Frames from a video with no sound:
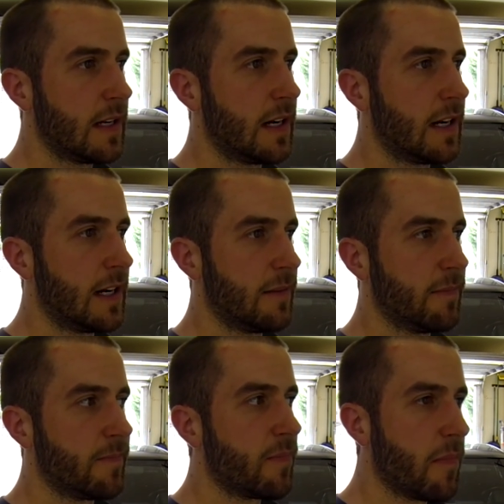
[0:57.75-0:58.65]

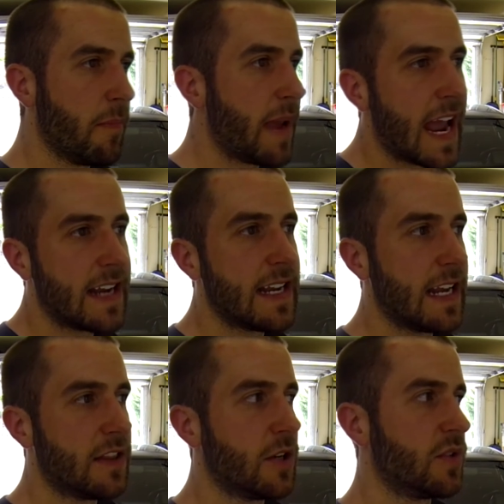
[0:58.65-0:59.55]

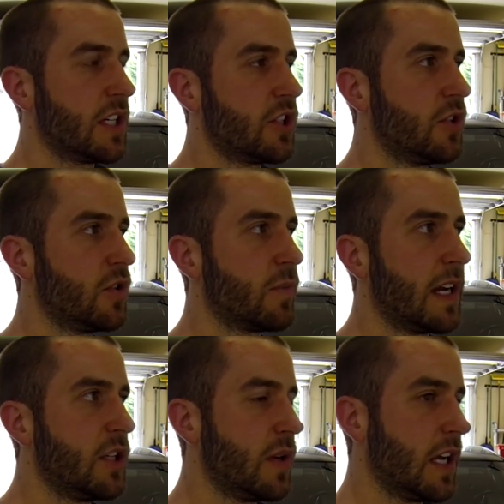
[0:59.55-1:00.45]
band-aid those issues
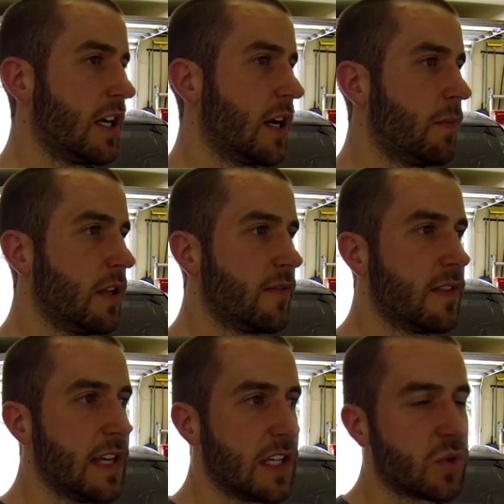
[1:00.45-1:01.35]
by doing a couple of
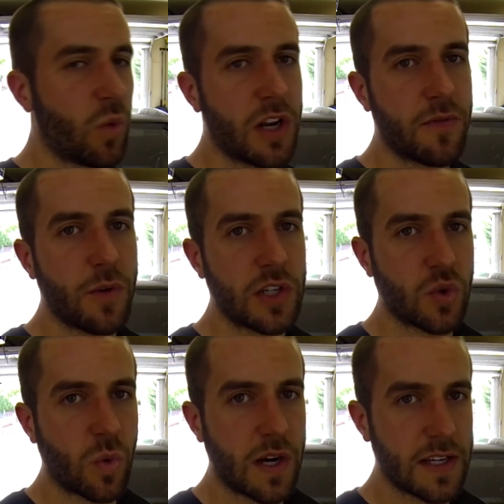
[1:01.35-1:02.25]
things, one of
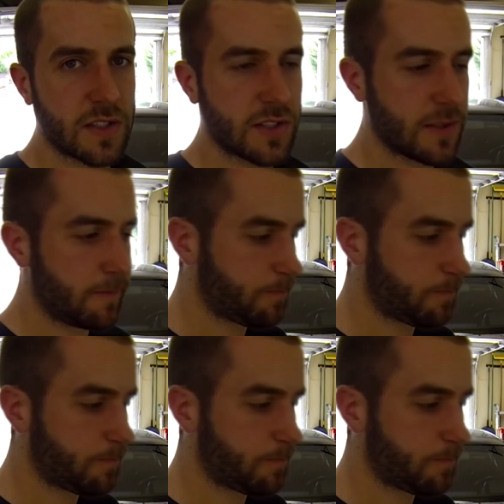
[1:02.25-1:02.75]
which was